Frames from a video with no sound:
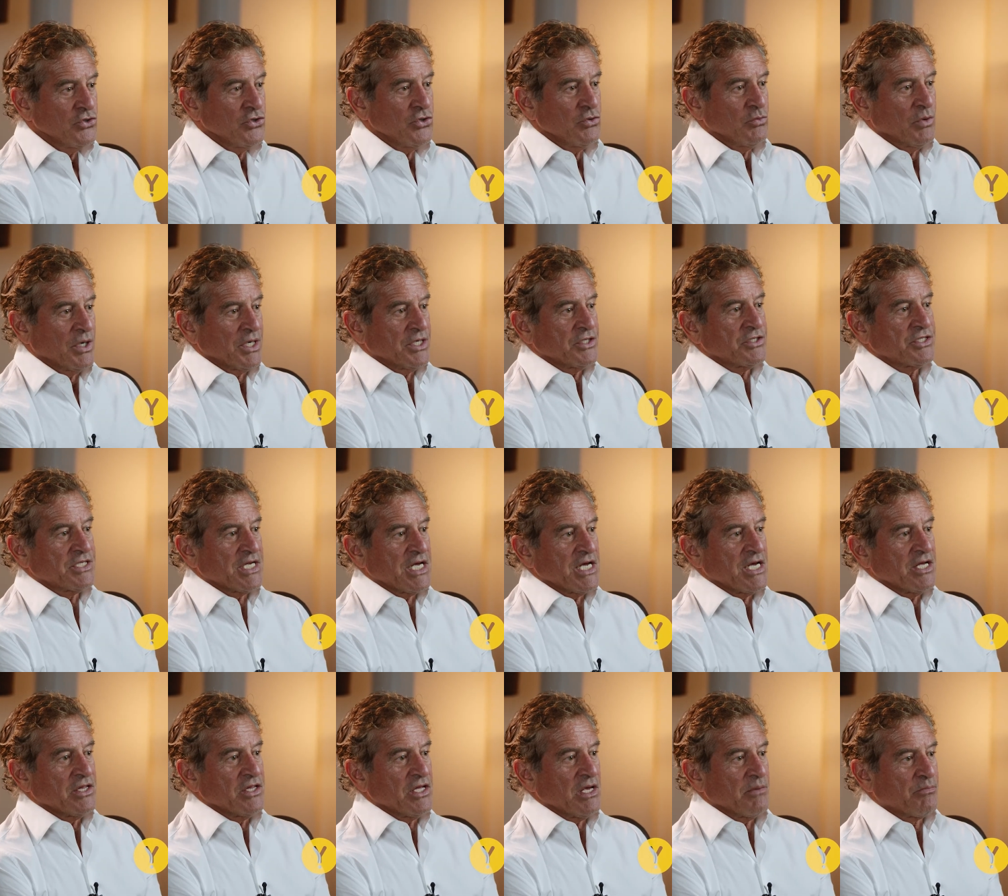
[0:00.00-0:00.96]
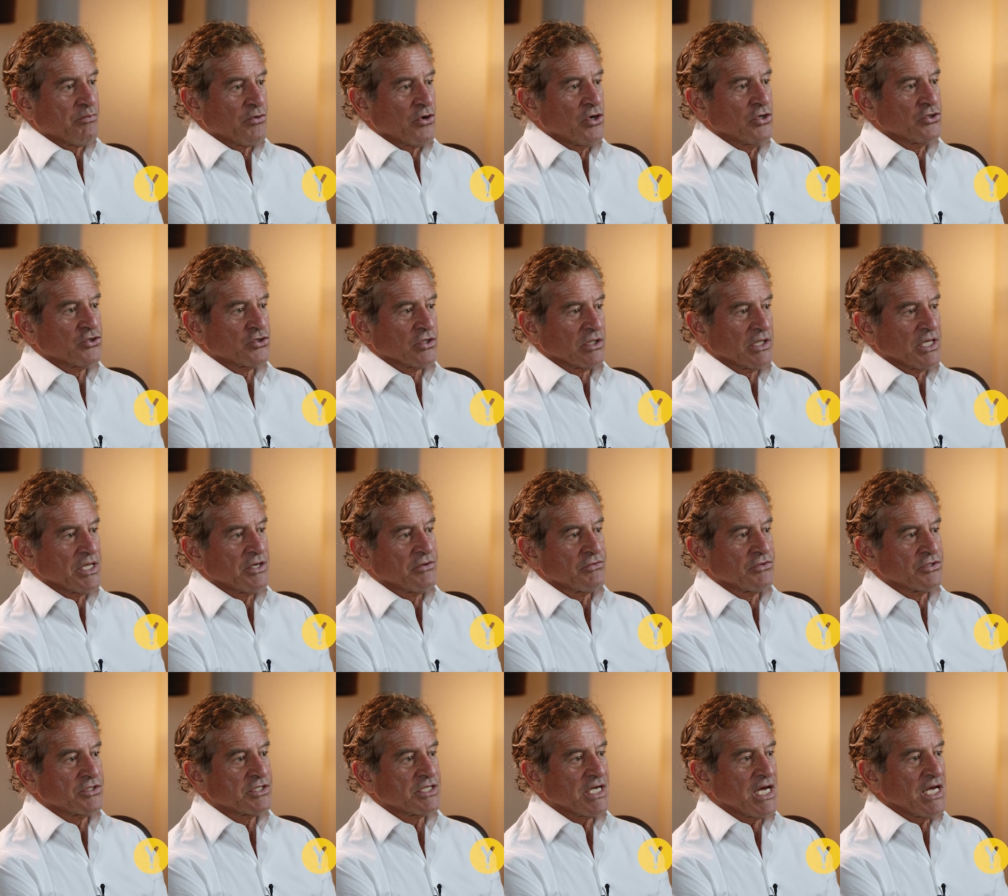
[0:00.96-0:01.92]
You understand the approach your lender
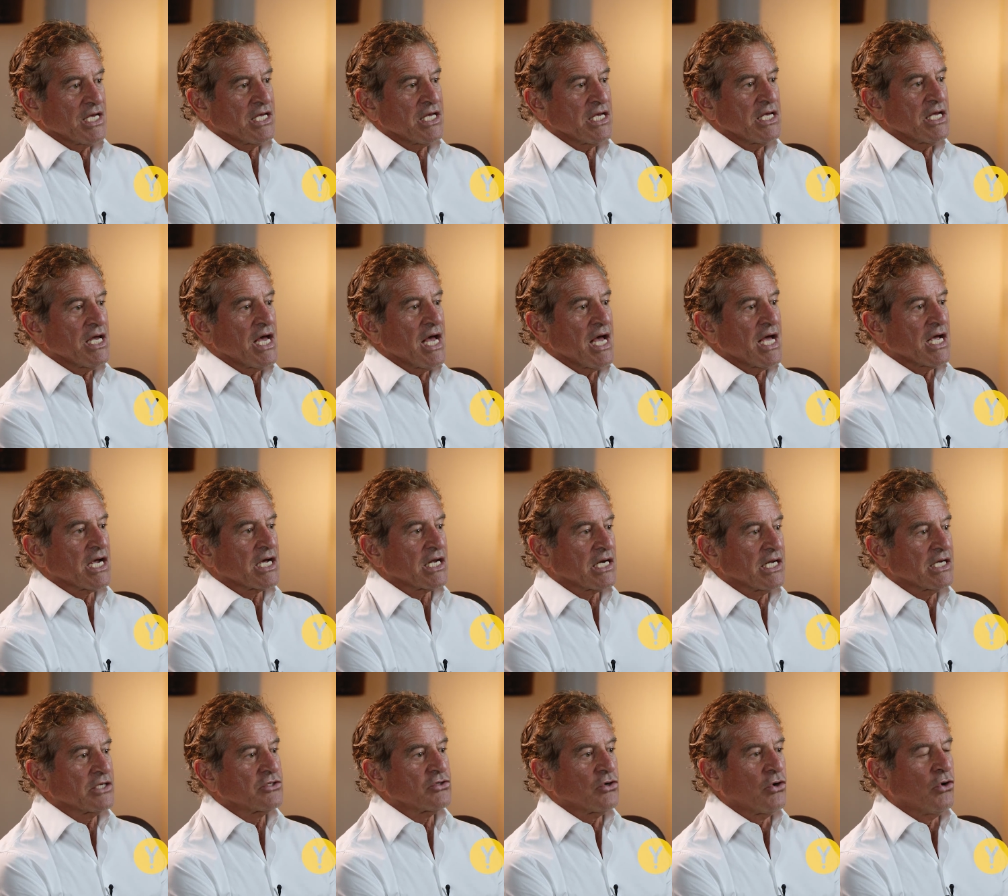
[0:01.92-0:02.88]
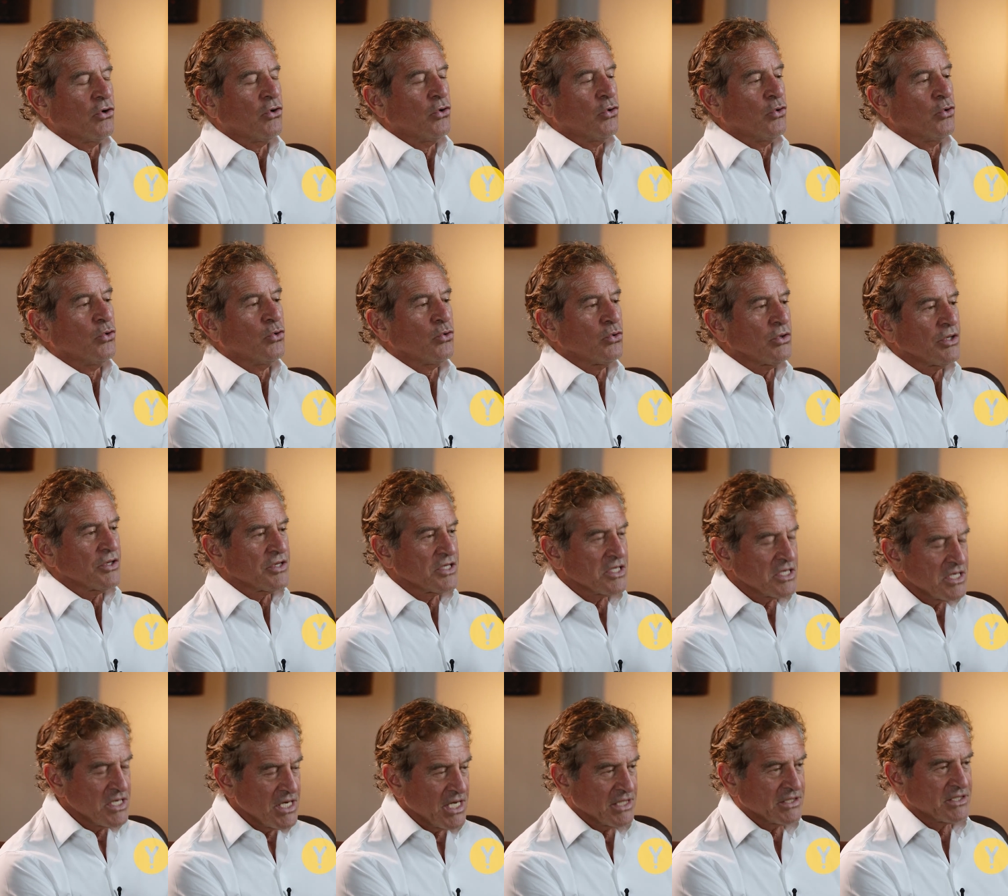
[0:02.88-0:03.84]
is taking and collect all the
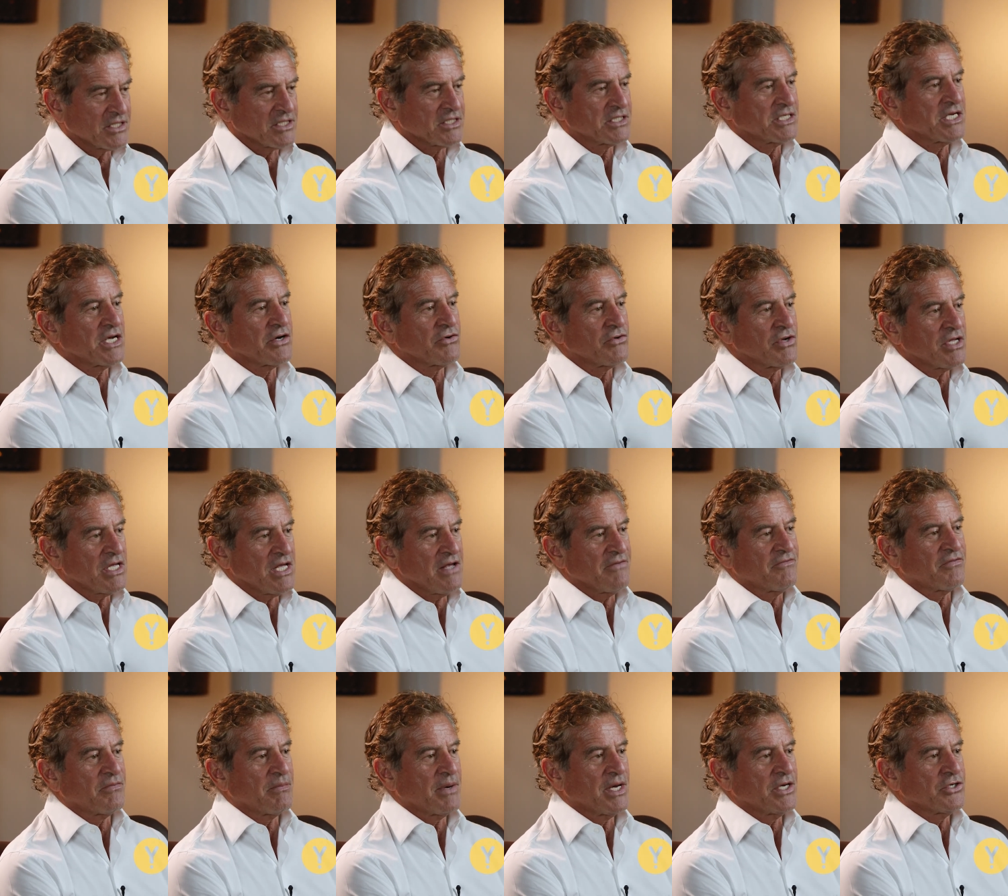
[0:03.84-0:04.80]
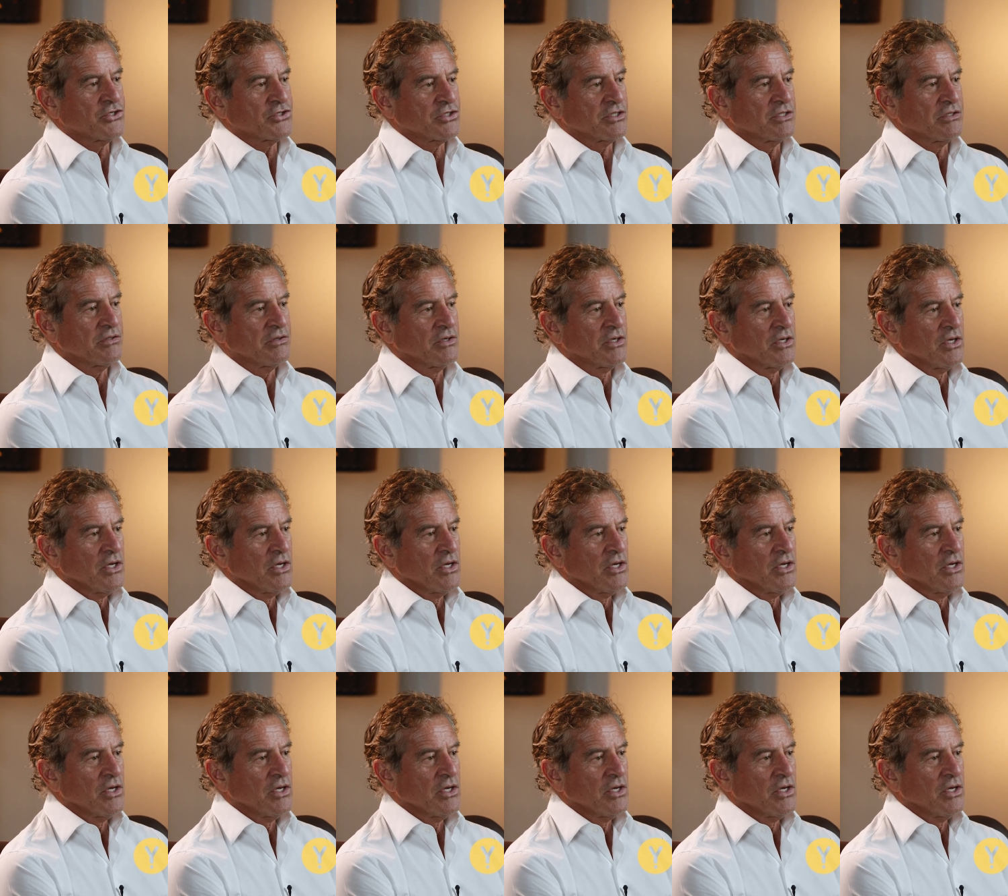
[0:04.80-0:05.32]
necessary information.